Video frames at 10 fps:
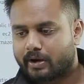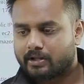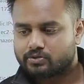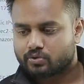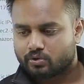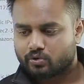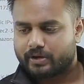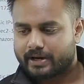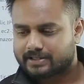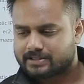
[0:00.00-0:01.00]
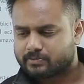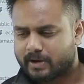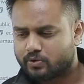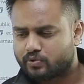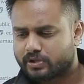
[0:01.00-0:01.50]
So you can access by
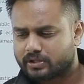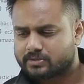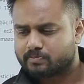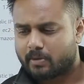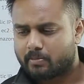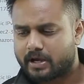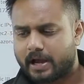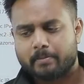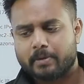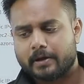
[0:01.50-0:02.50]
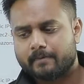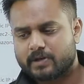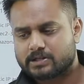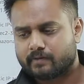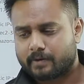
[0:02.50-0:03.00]
using this public IP,
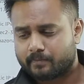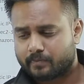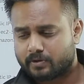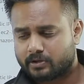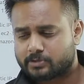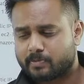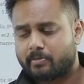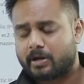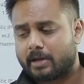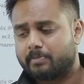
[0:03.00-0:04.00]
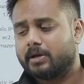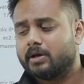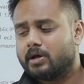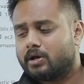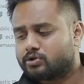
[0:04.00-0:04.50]
this one, this public IP.
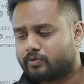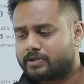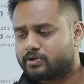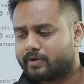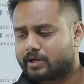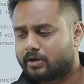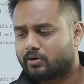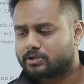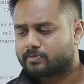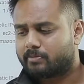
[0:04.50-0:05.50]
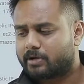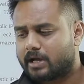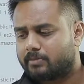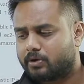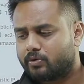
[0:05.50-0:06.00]
So once you will click on this public
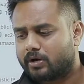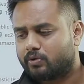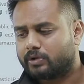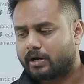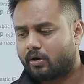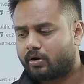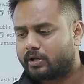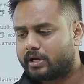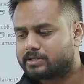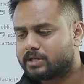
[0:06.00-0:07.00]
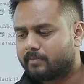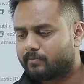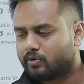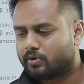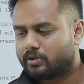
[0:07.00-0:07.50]
IP, you can do that. Or here is the
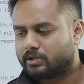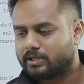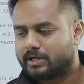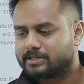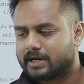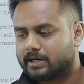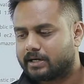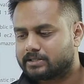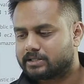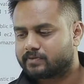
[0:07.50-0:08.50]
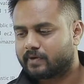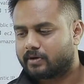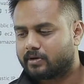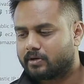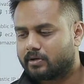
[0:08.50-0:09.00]
address, this one,
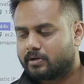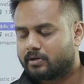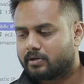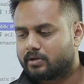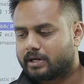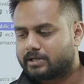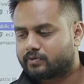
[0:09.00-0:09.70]
right?